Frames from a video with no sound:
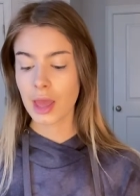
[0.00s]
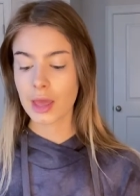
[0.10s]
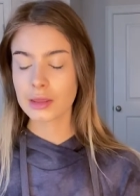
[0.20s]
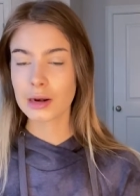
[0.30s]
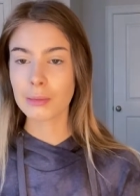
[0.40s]

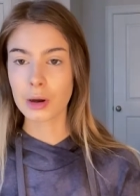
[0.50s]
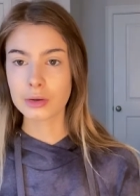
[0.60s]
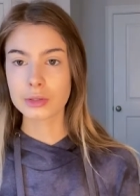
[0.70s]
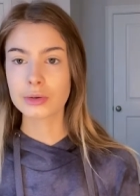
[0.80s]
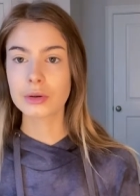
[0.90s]
And then I'm
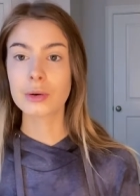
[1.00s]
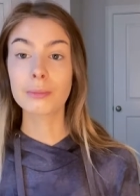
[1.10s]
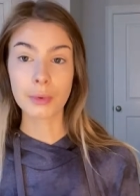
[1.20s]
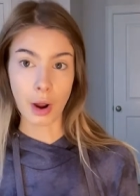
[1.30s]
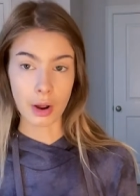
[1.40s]
also gonna
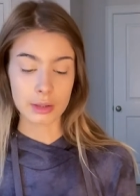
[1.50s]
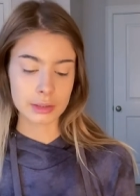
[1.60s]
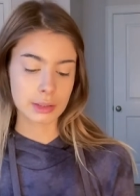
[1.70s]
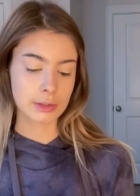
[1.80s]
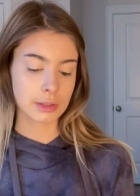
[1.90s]

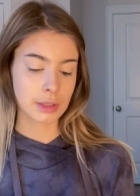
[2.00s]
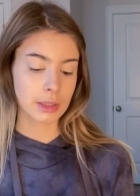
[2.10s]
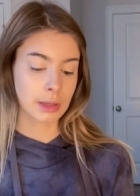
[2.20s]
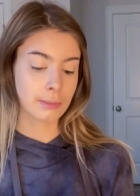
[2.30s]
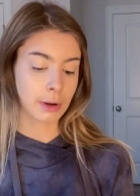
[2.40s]
bronze using
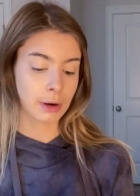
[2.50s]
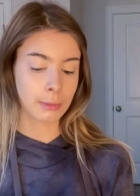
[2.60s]
the Butter